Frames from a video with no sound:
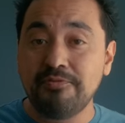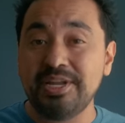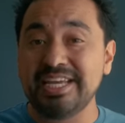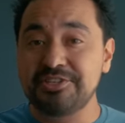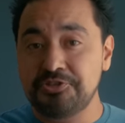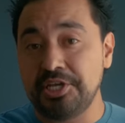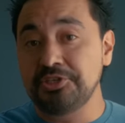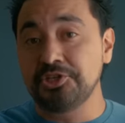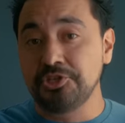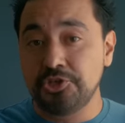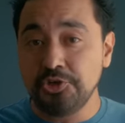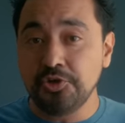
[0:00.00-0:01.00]
of an
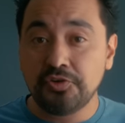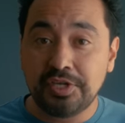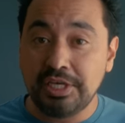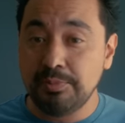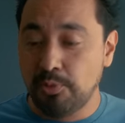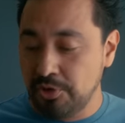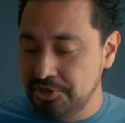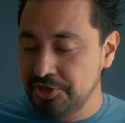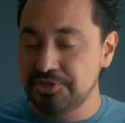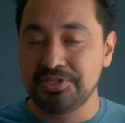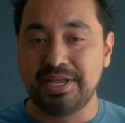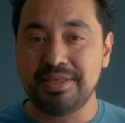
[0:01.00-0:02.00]
extension to your keyboard,
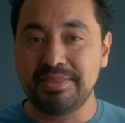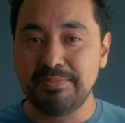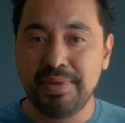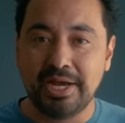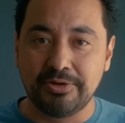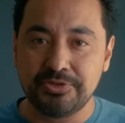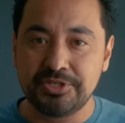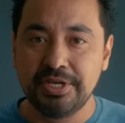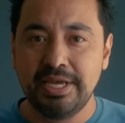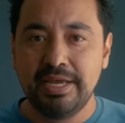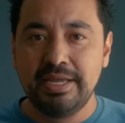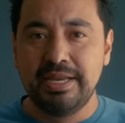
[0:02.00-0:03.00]
just like the mouse.
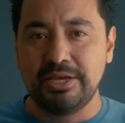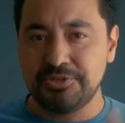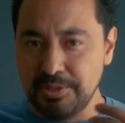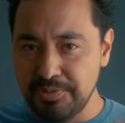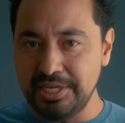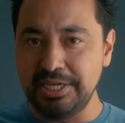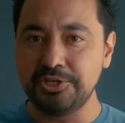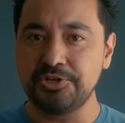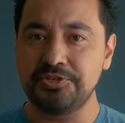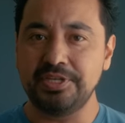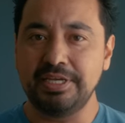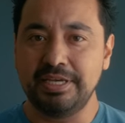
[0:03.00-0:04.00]
Now, something
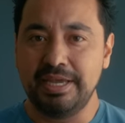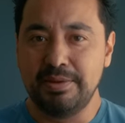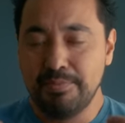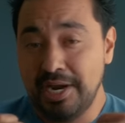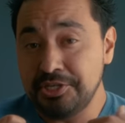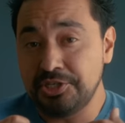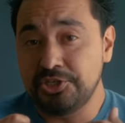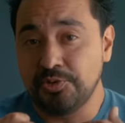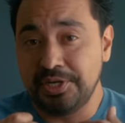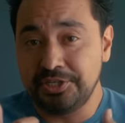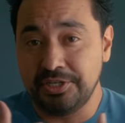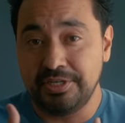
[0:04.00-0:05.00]
interesting in my
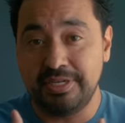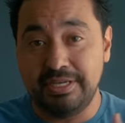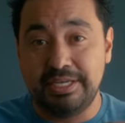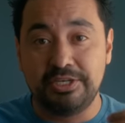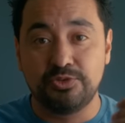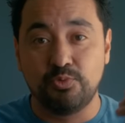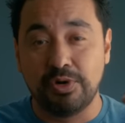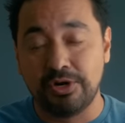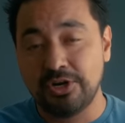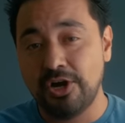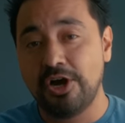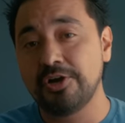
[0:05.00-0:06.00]
situation is
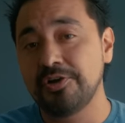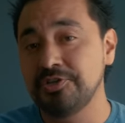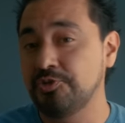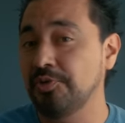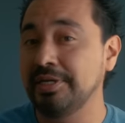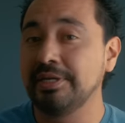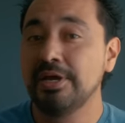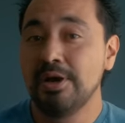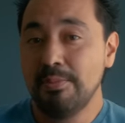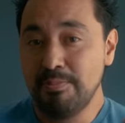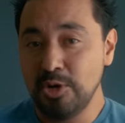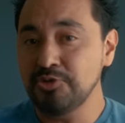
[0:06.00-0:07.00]
where Connor is doing
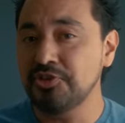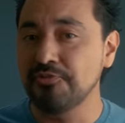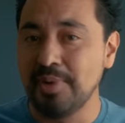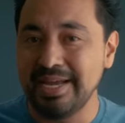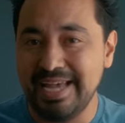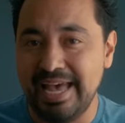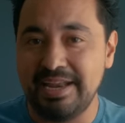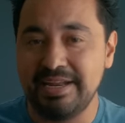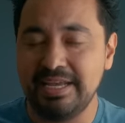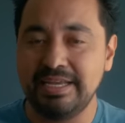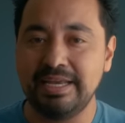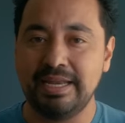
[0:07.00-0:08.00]
most of my
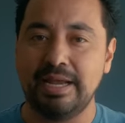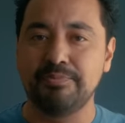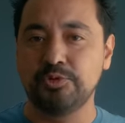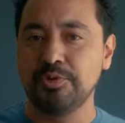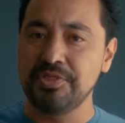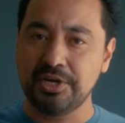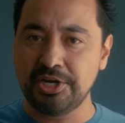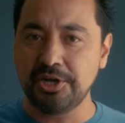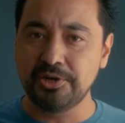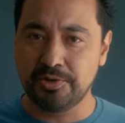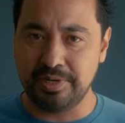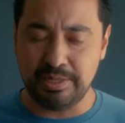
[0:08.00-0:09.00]
editing and I'm doing the
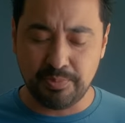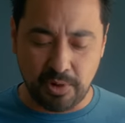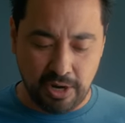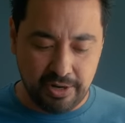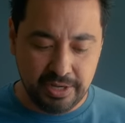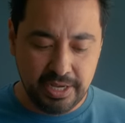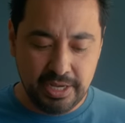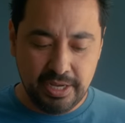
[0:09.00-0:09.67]
color grading part.